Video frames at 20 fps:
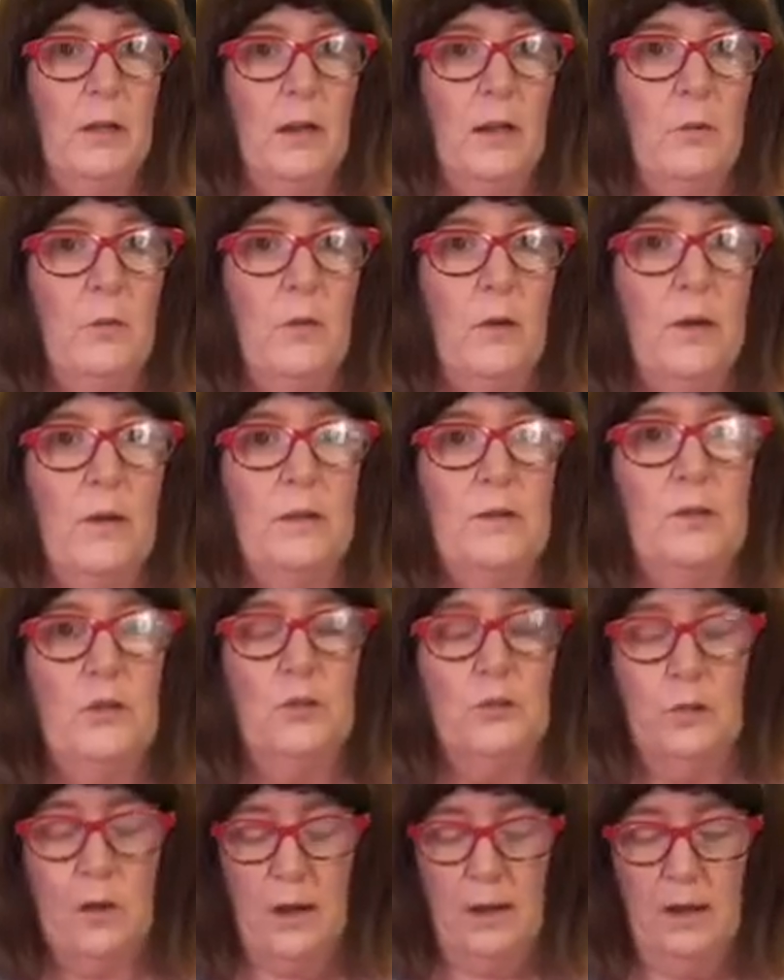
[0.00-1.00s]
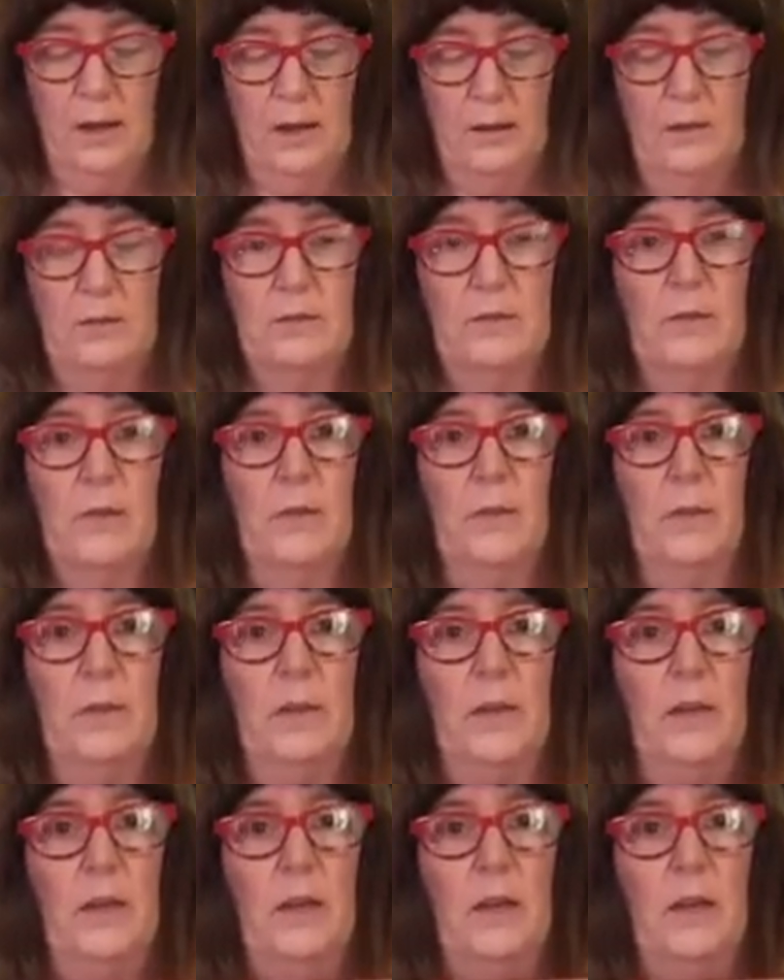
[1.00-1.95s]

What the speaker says: and I wanted to try it. So